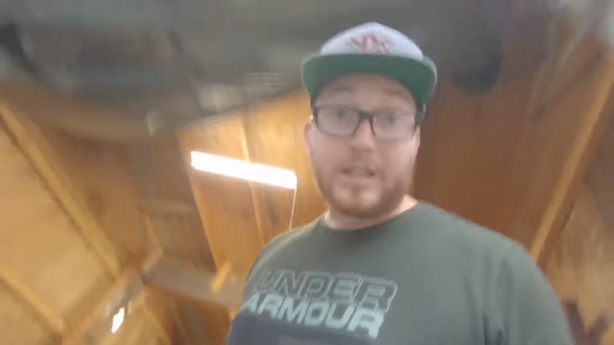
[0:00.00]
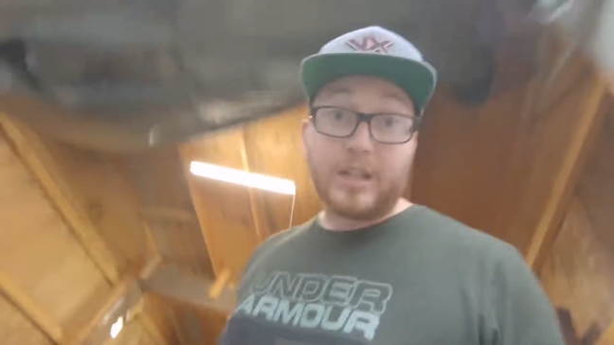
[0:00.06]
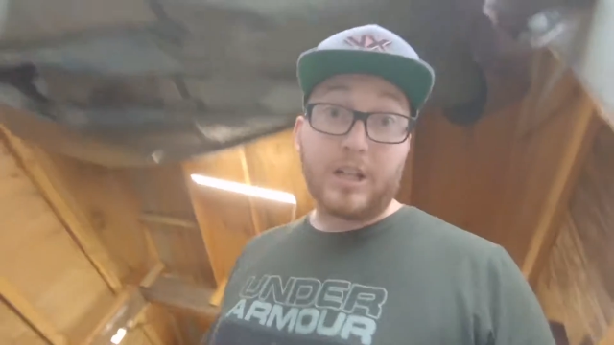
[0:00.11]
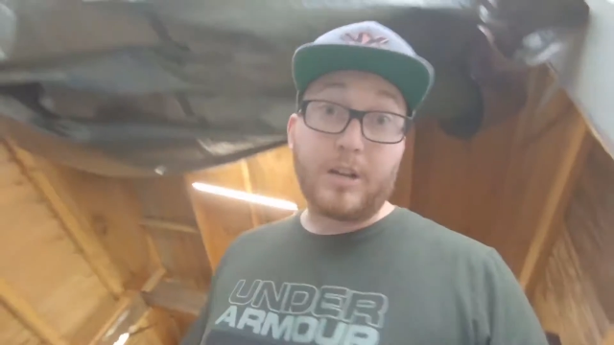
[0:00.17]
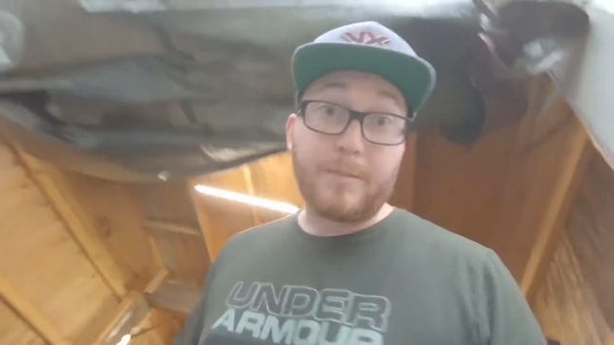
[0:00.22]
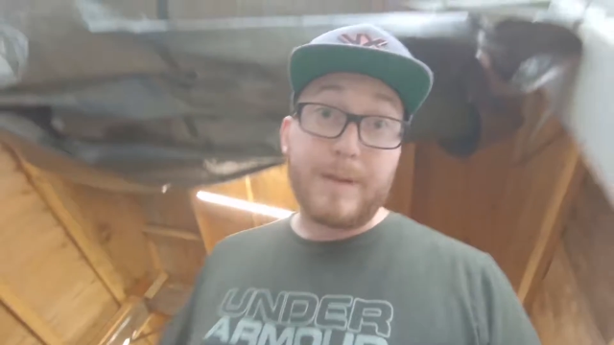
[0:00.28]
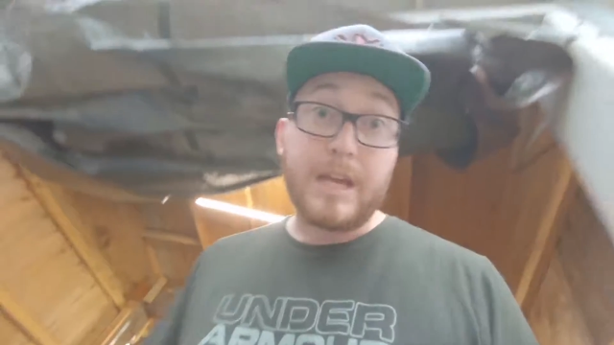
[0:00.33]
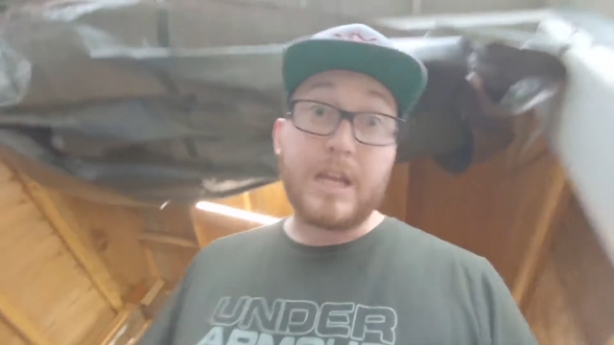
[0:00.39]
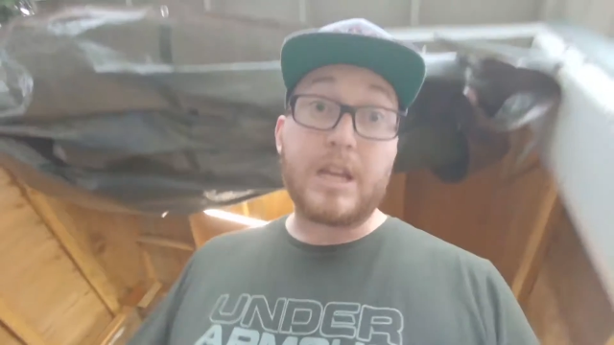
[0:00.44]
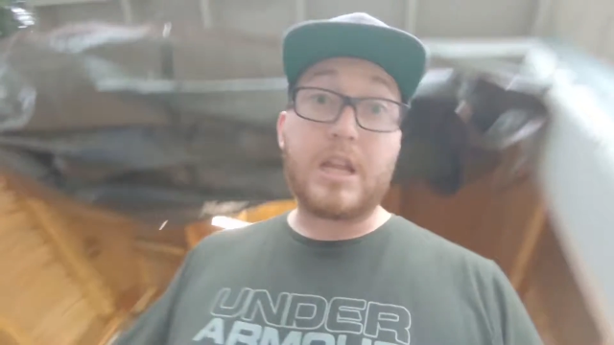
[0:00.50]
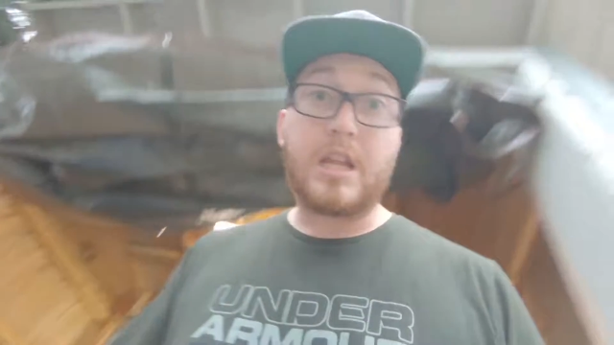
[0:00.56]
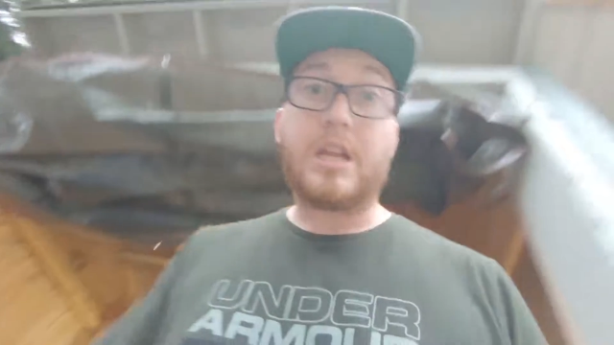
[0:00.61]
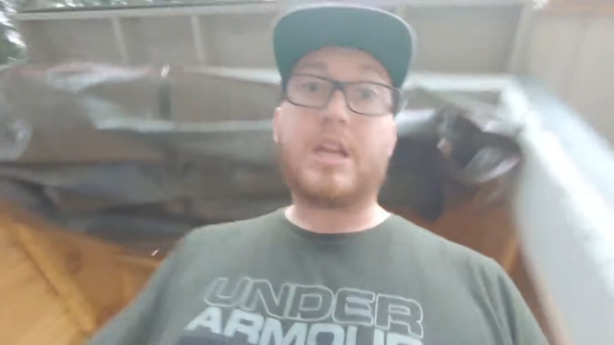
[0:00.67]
you over there.